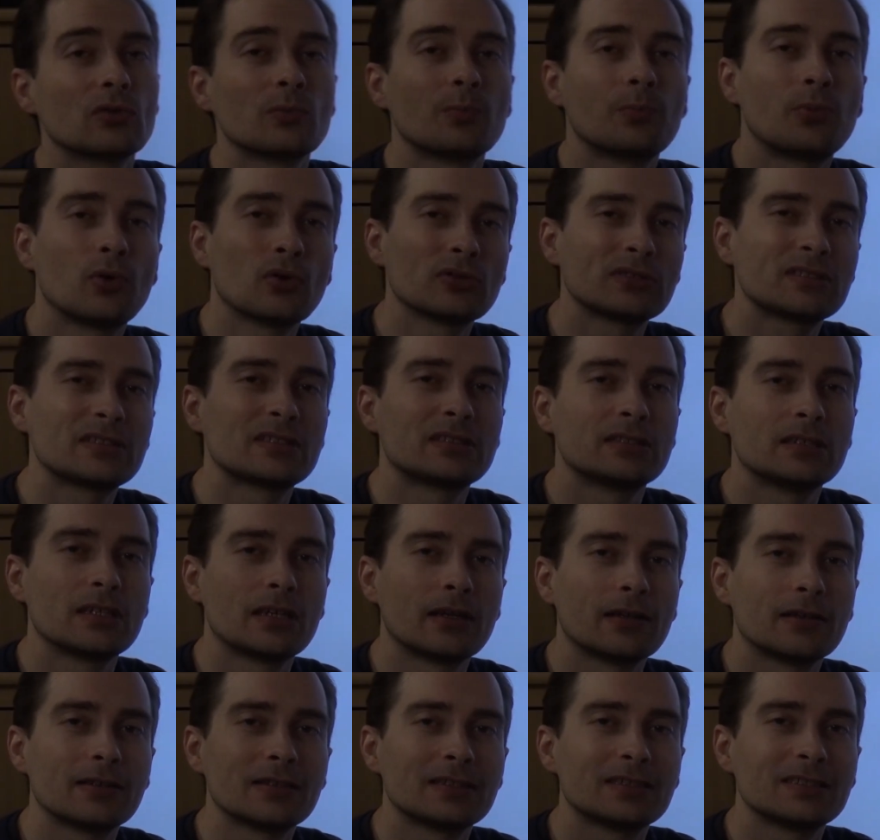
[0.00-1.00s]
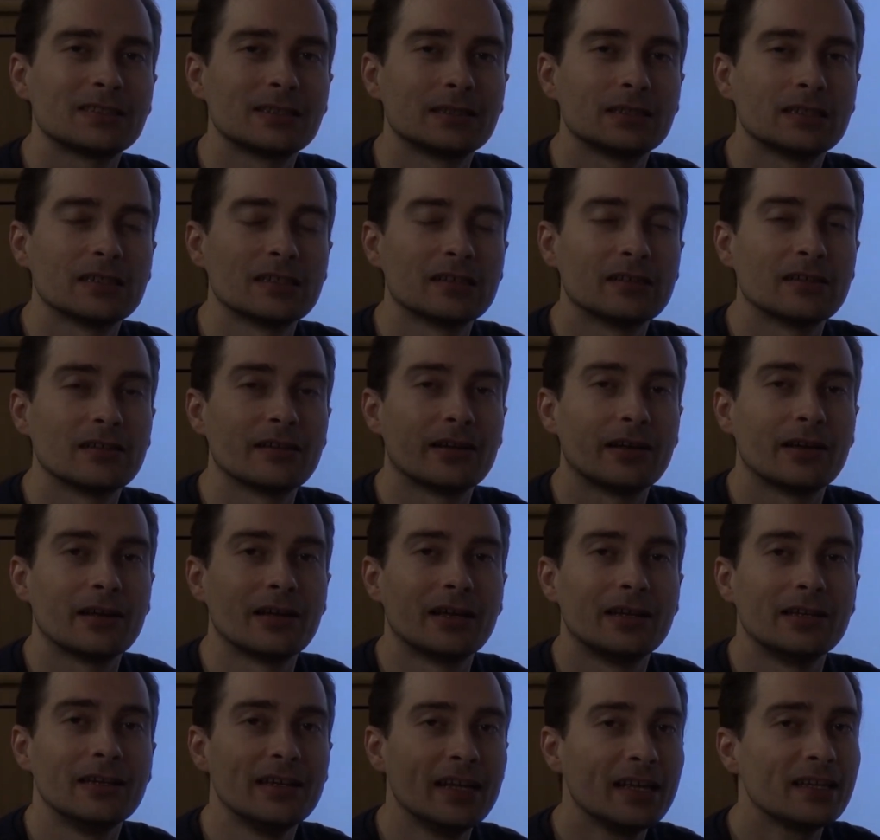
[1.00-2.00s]
to put
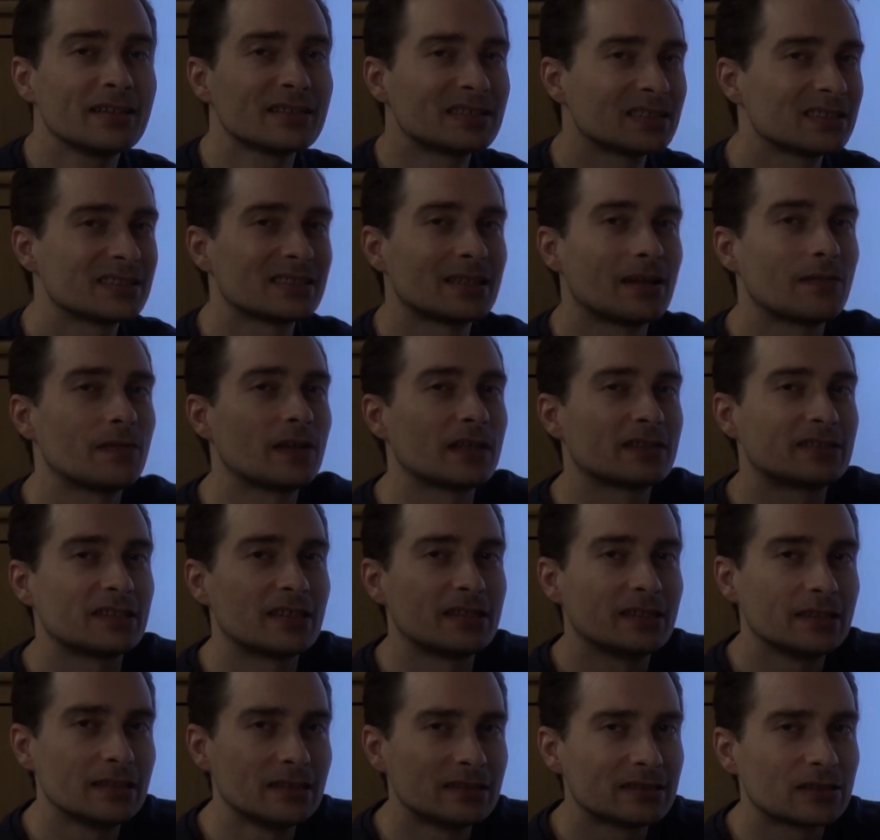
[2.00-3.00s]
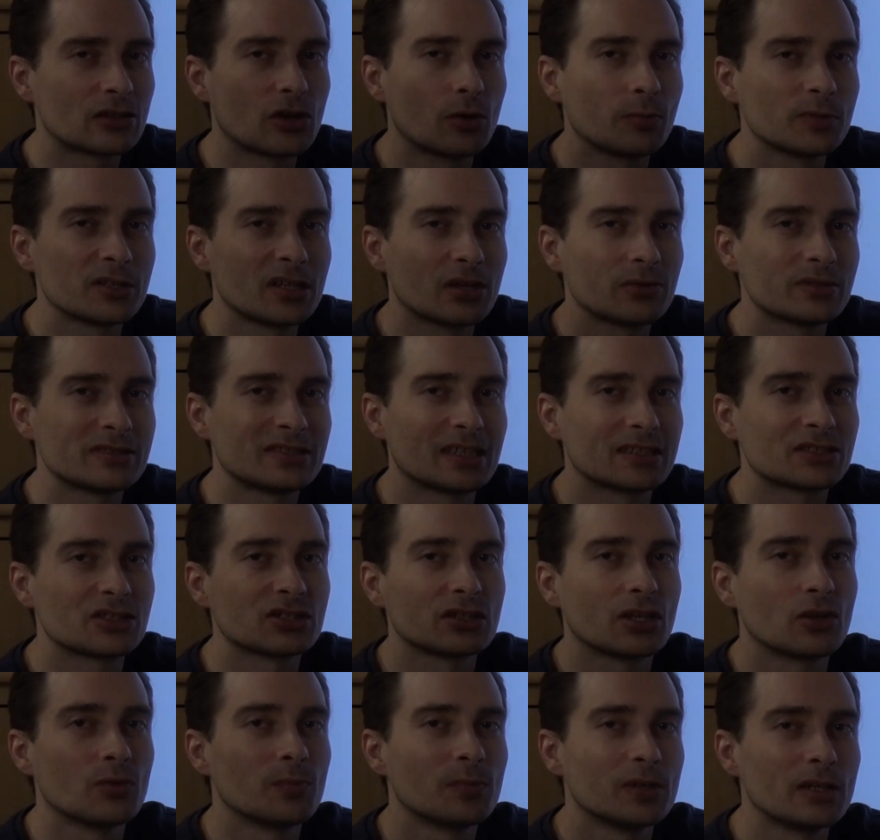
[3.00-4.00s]
the links and stuff like that in the commentary
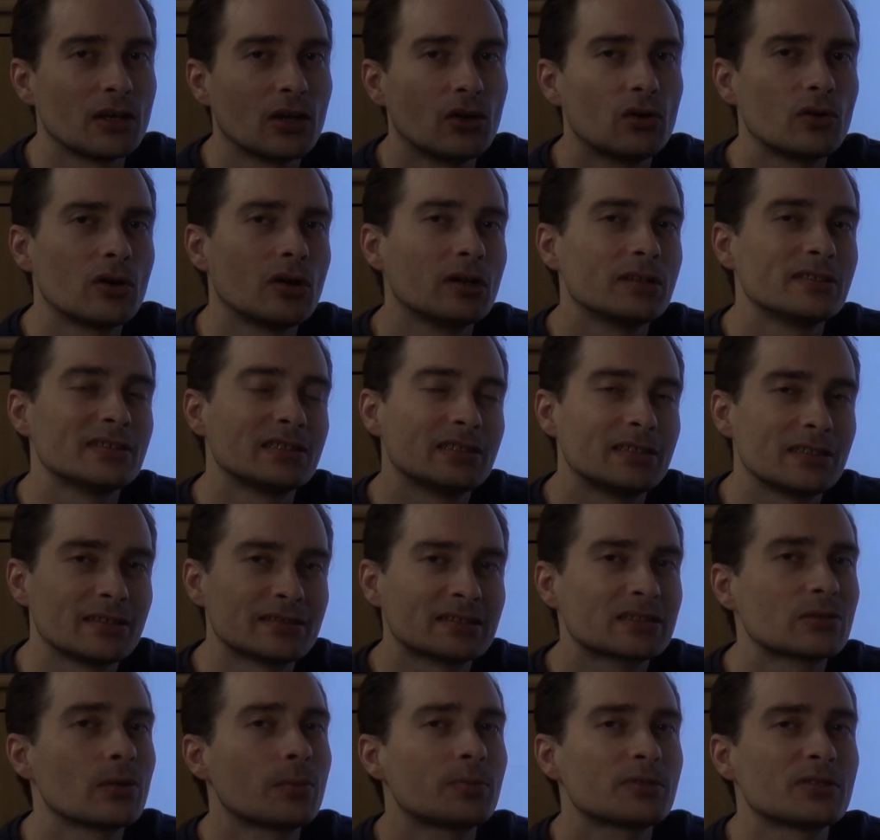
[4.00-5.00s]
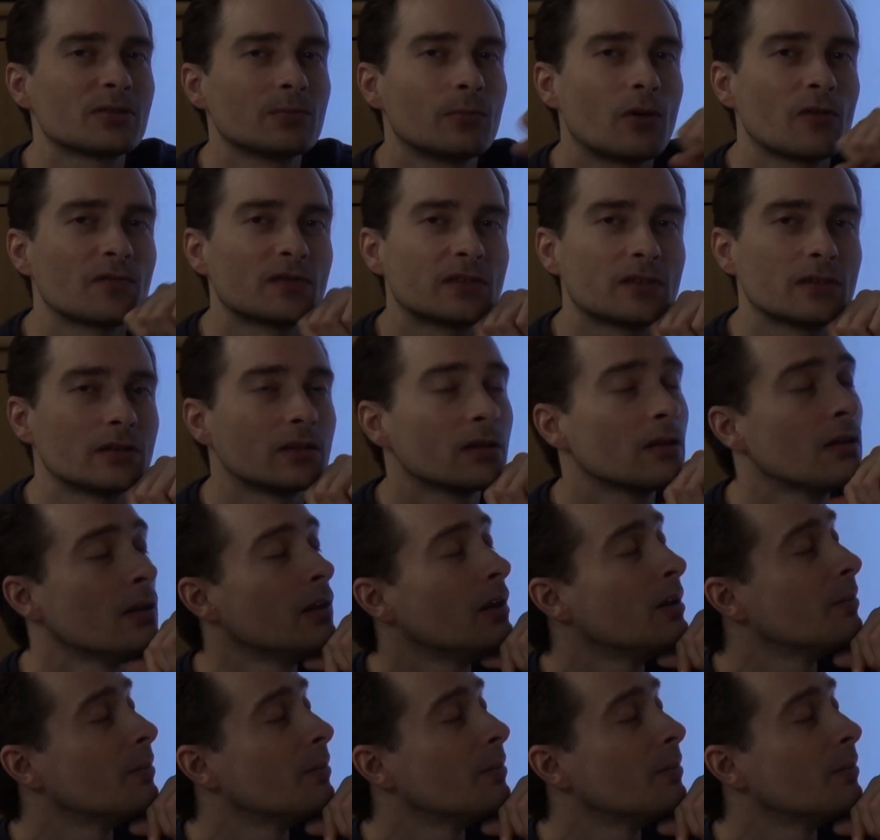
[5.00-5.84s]
section down below, or in the description of the...